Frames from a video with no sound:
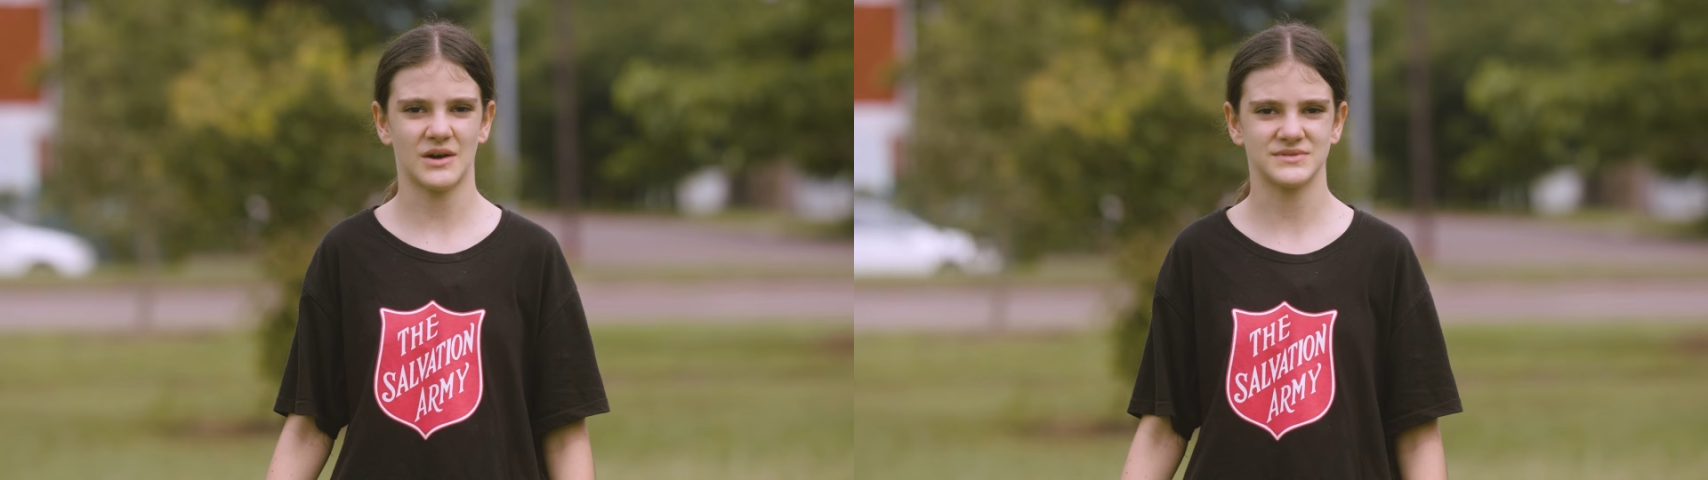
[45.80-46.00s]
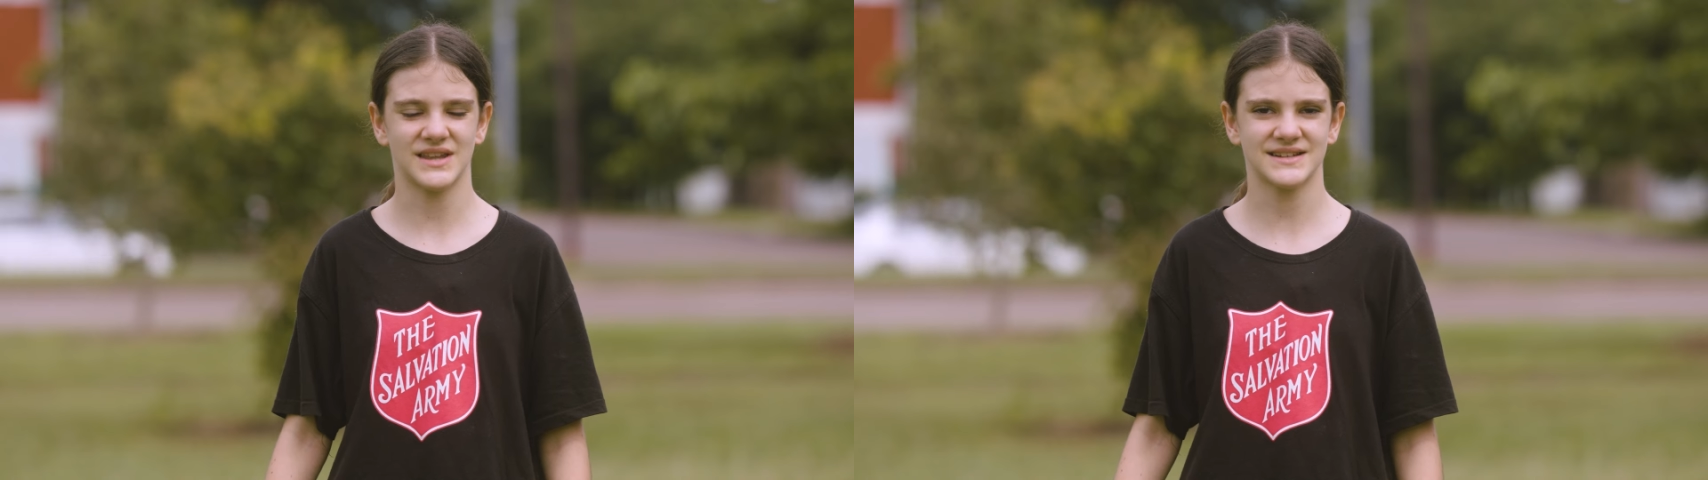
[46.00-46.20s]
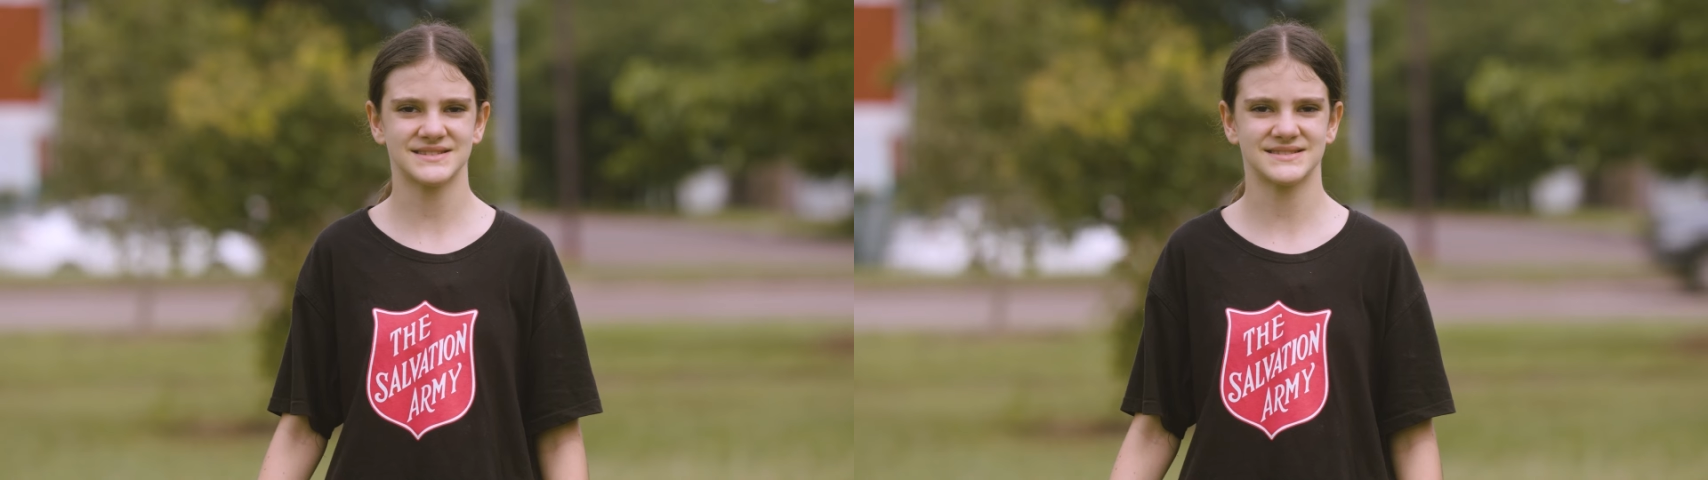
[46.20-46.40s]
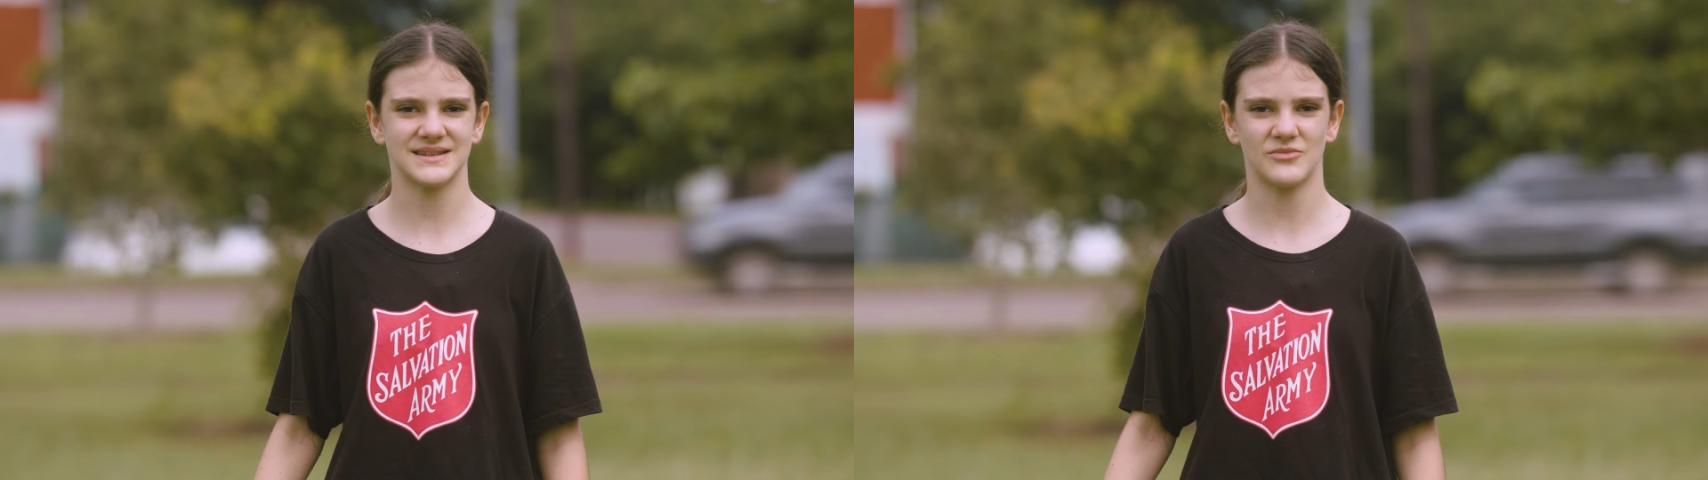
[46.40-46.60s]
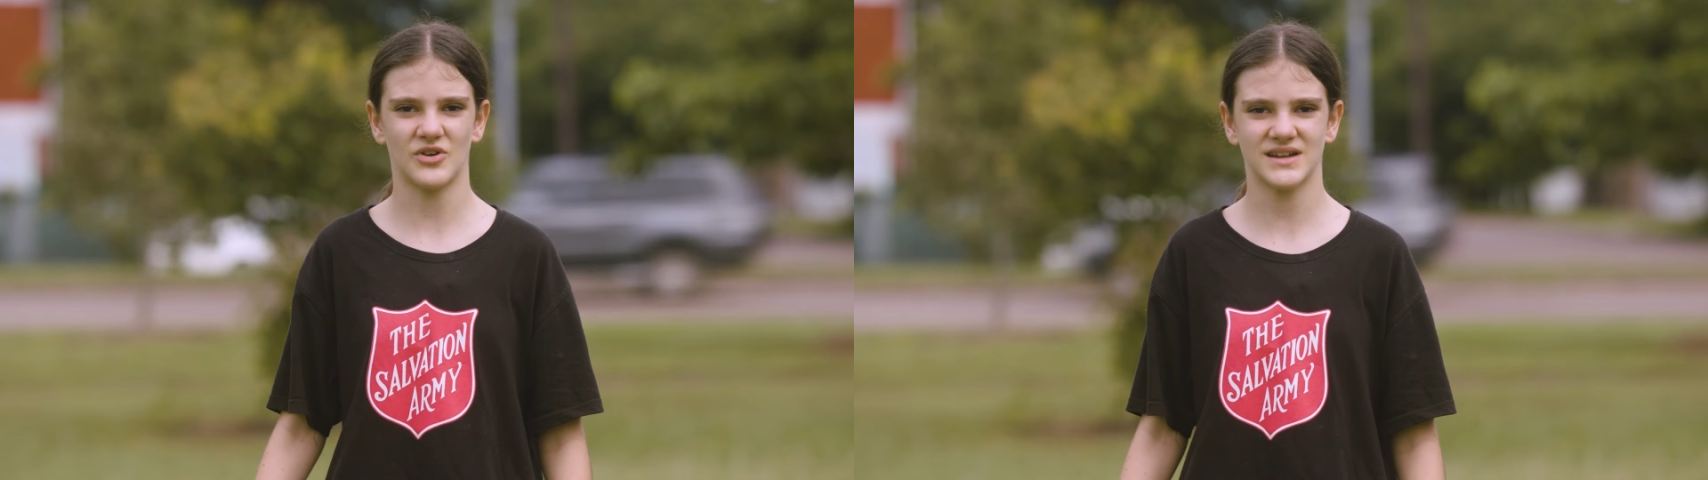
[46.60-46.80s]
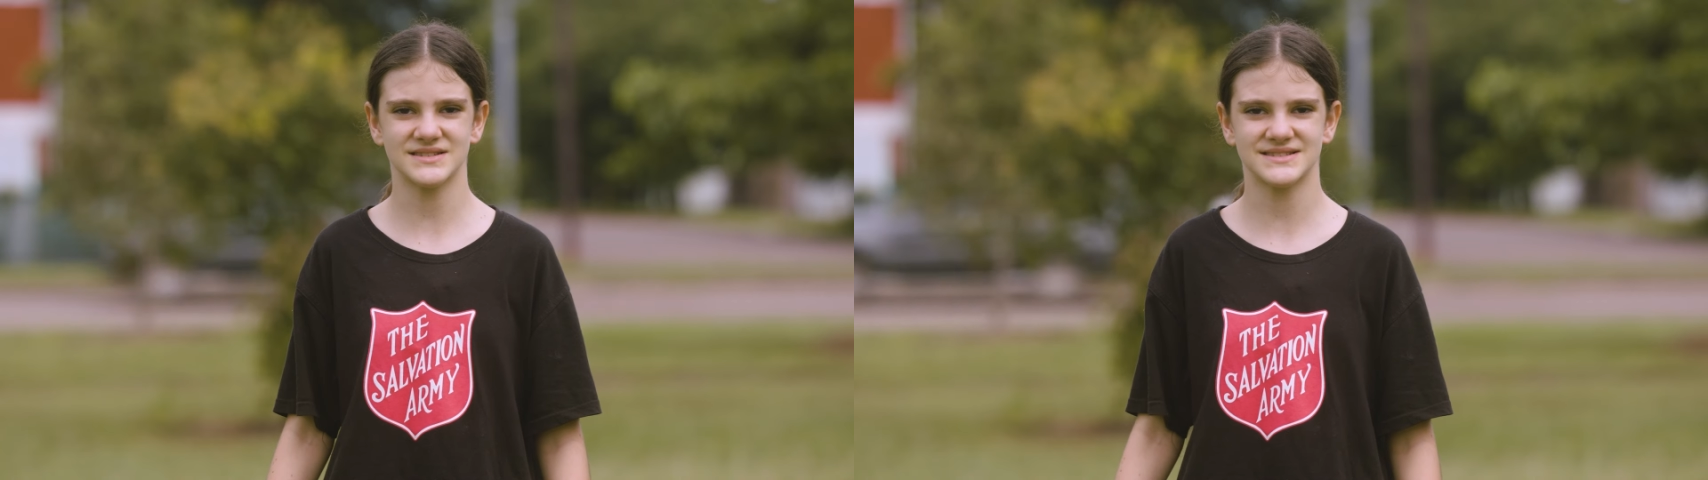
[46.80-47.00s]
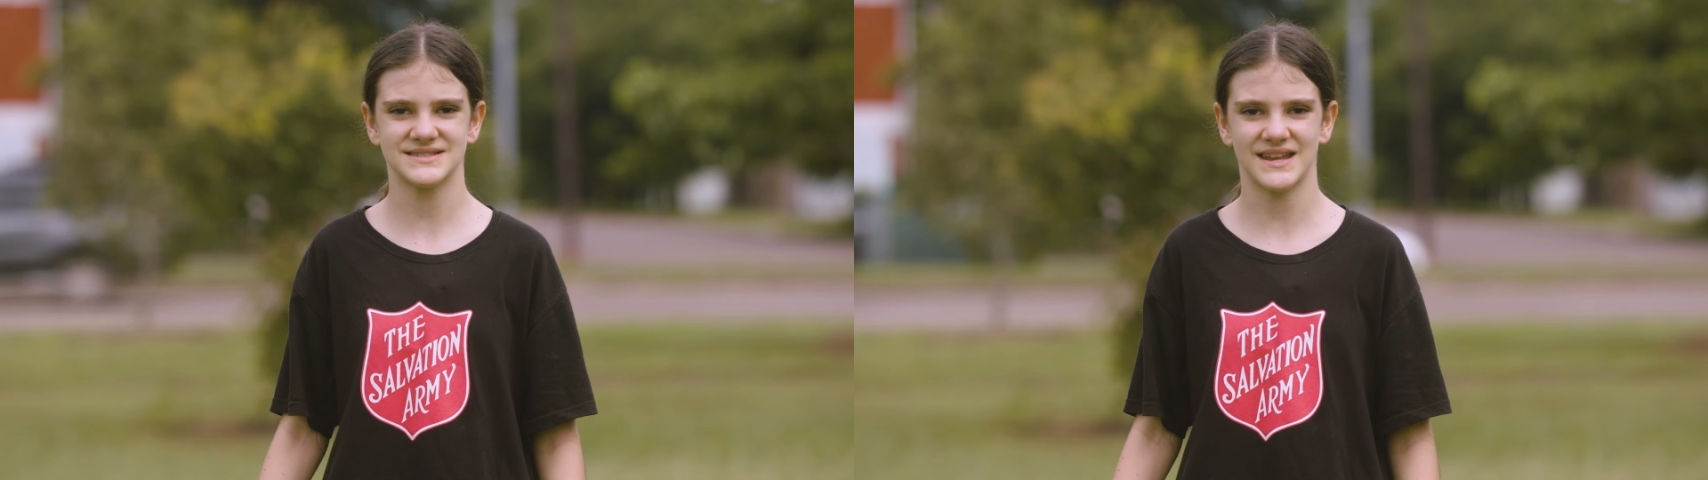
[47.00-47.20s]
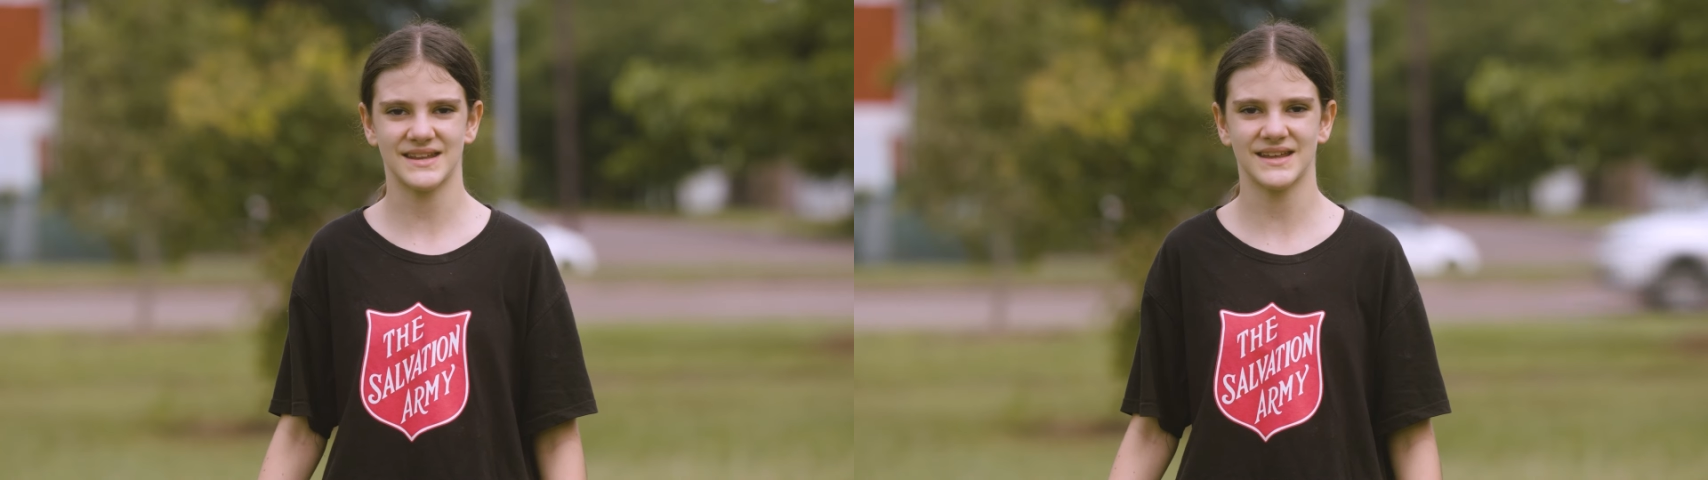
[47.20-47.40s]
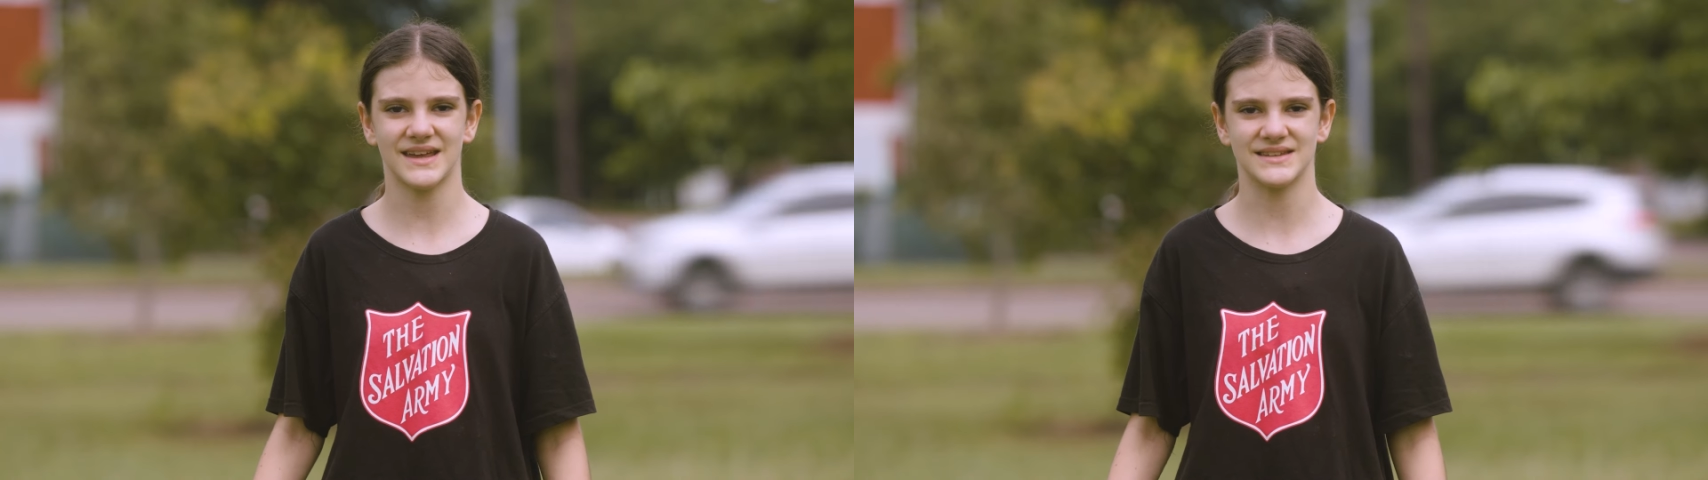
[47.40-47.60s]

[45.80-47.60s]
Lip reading: I would like to see more understanding